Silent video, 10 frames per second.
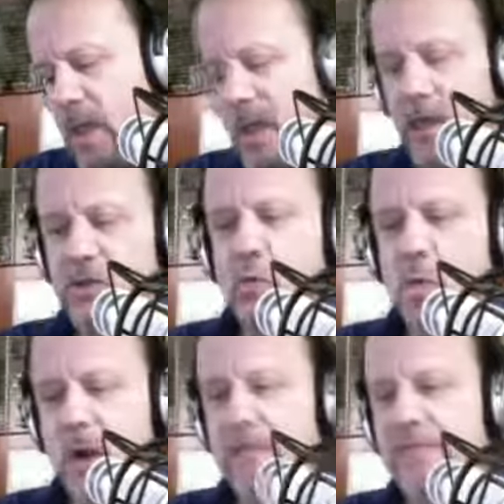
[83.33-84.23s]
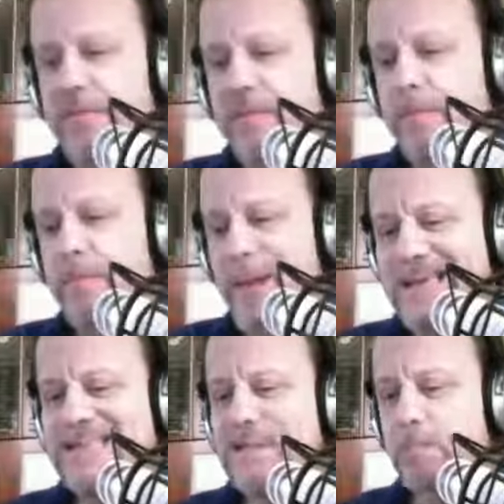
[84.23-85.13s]
is one of the
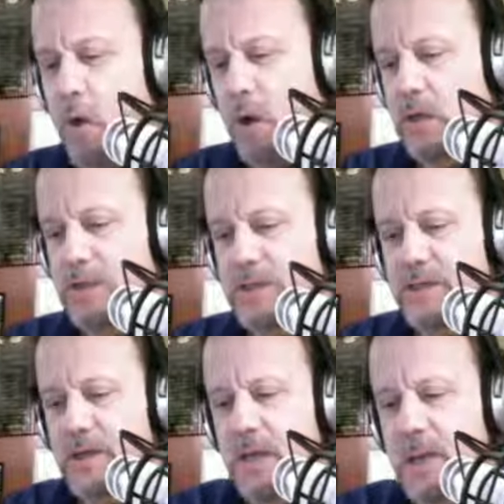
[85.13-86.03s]
best books